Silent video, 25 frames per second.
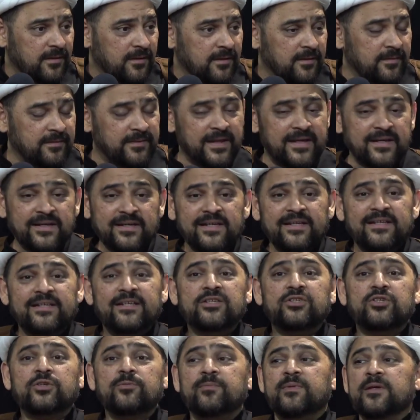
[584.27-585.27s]
there
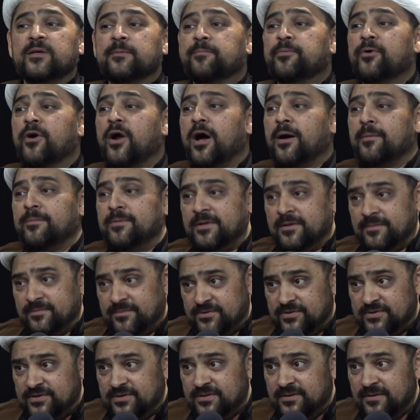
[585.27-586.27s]
needed to be
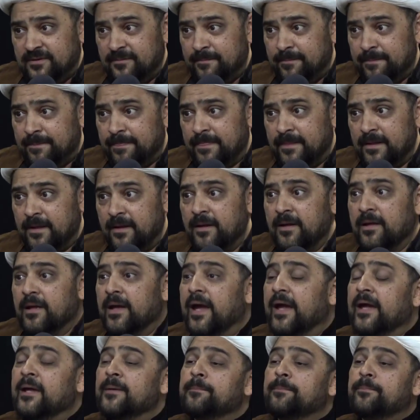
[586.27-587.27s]
problems.
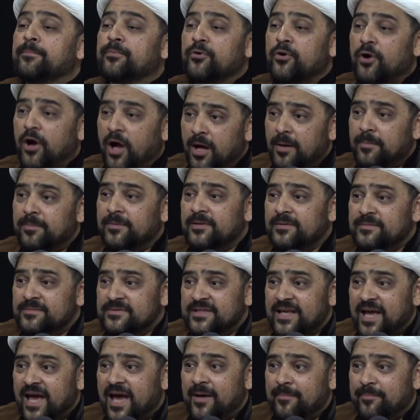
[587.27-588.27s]
And problems
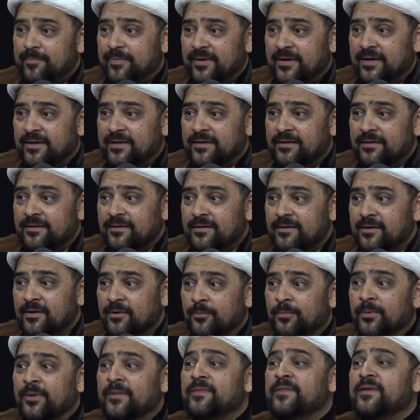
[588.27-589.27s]
happen
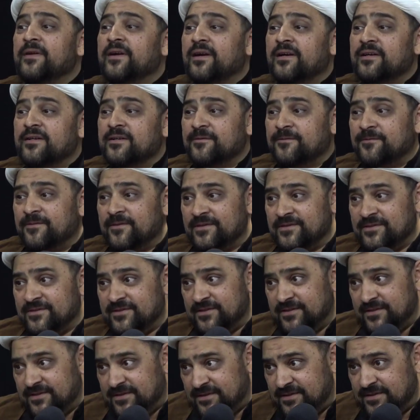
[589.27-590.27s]
when there are
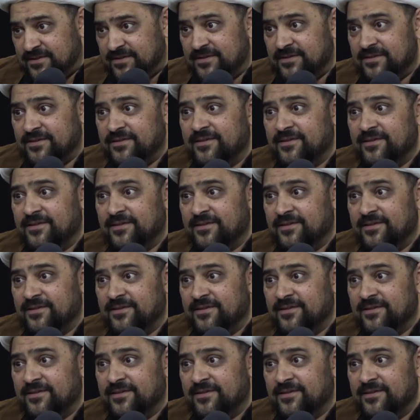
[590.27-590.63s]
differences.